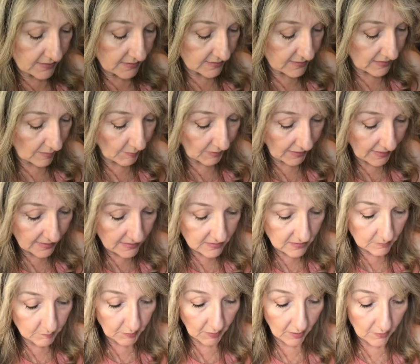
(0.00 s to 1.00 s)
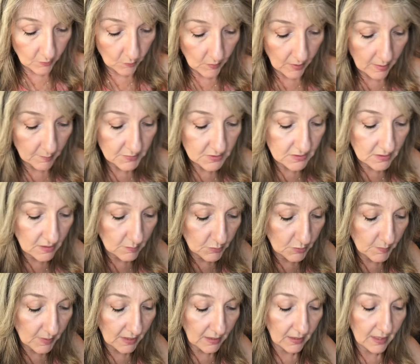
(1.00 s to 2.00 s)
are double-ended, by the way. I'm just going to
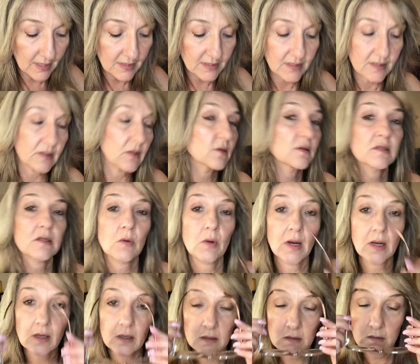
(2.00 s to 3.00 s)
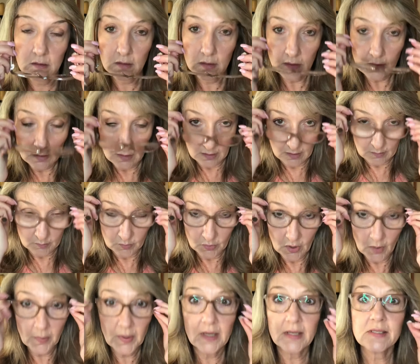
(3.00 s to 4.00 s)
put my glasses on so I can
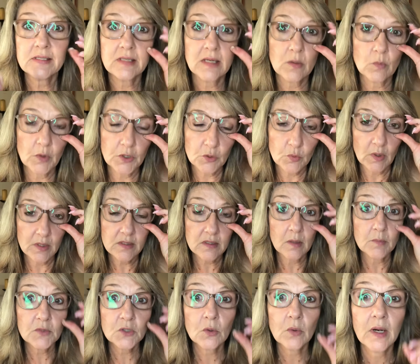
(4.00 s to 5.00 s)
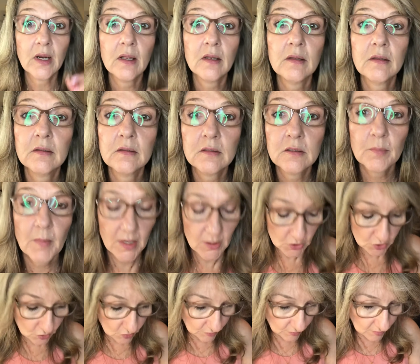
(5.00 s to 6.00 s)
properly see which ones I'm doing, and to make
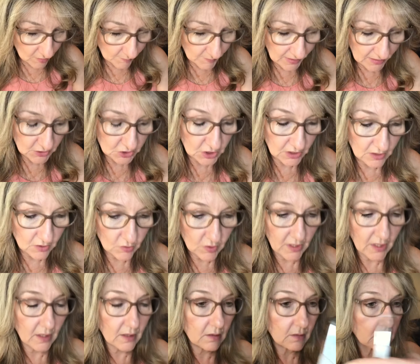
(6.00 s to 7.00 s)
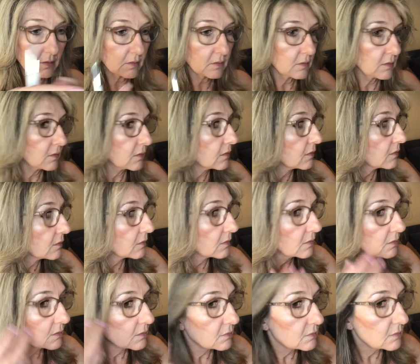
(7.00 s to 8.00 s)
sure that I'm actually looking.
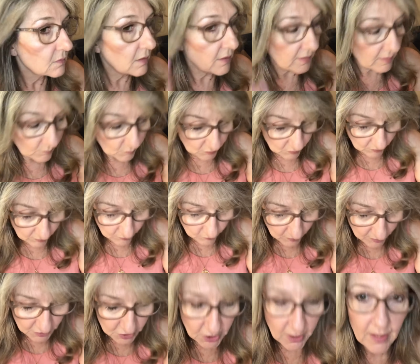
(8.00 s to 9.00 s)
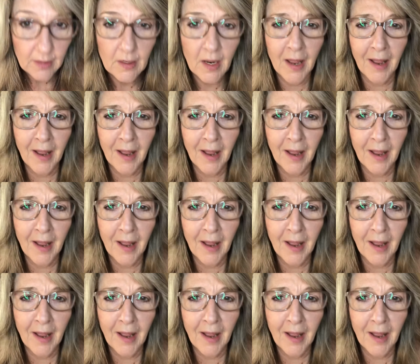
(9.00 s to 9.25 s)
Oh yeah, we're on the right track.